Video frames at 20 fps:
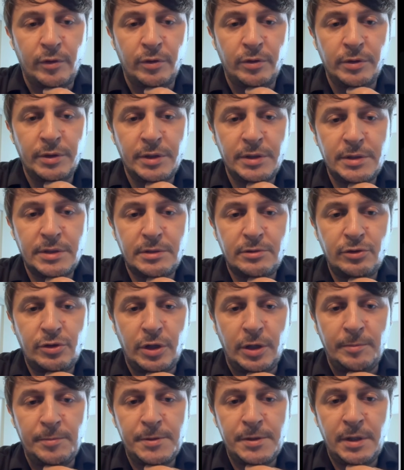all these
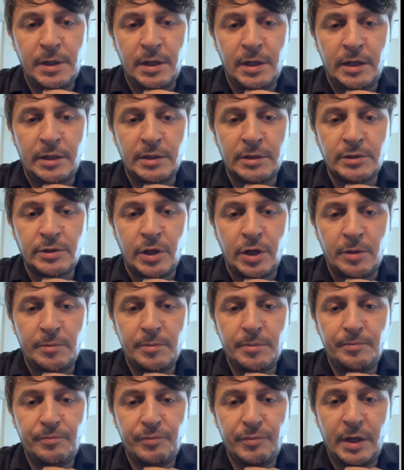chips here at the top.